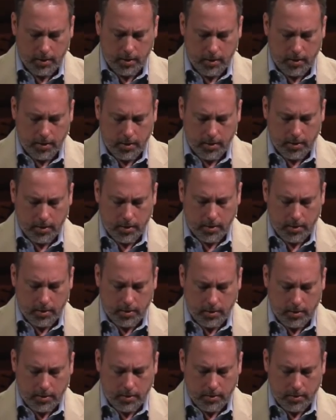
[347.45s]

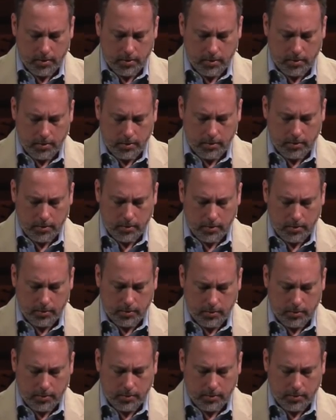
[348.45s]
No one is speaking in this clip.